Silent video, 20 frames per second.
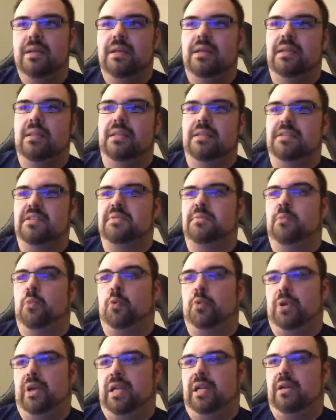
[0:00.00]
this
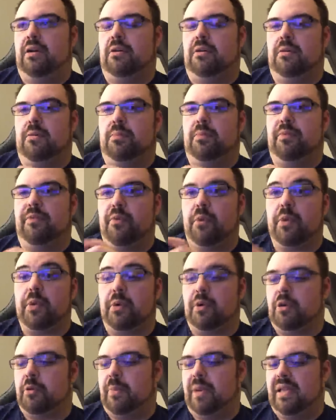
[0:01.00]
morning, or before
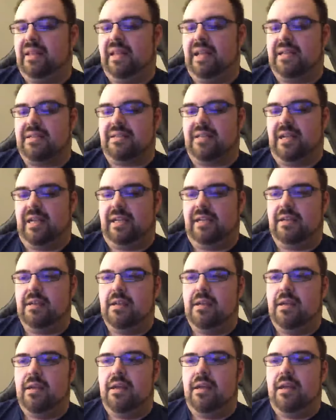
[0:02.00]
going to bed last night,
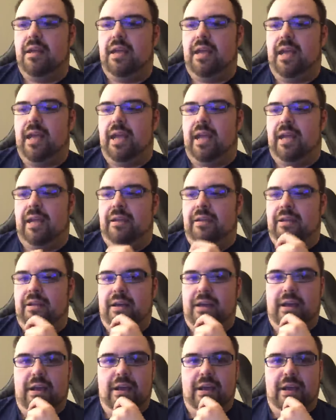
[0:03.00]
and
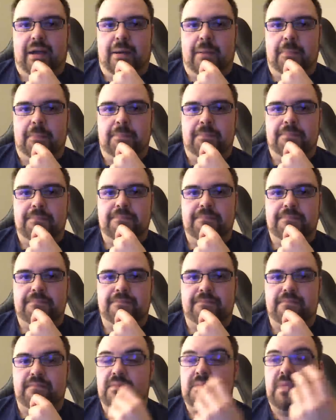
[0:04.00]

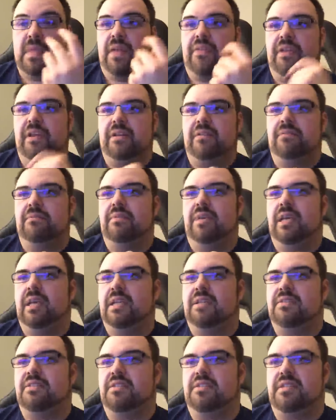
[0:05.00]
nothing. And
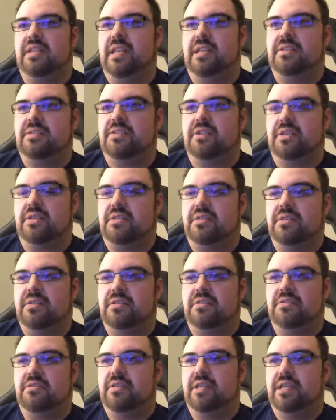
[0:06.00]
it's just
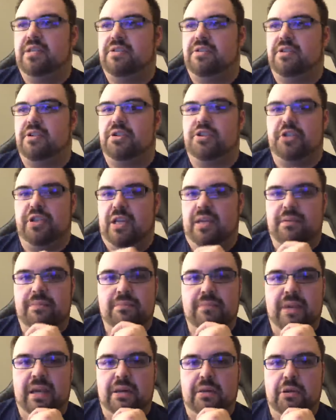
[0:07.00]
shit.
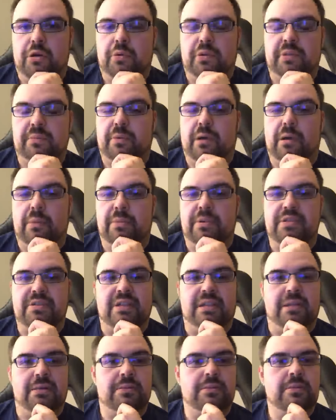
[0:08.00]
I don't know what the problem is
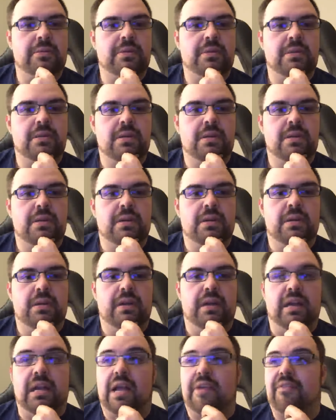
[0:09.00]
now.
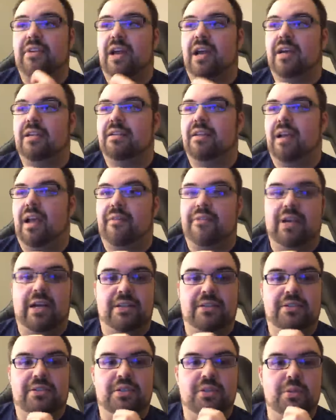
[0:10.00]
And I've
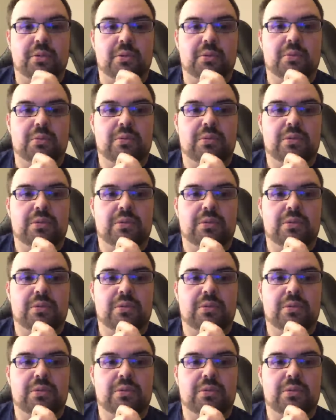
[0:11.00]
got two.